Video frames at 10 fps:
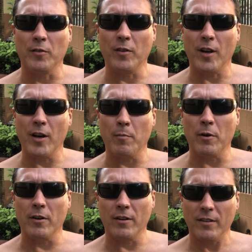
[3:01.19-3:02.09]

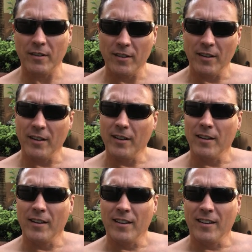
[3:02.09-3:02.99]
camera
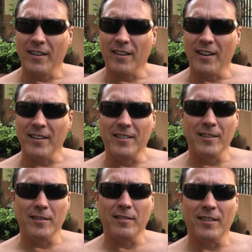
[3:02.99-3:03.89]
and
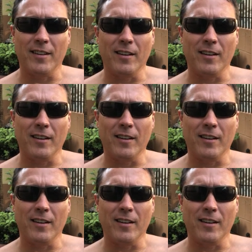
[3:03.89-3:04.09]
just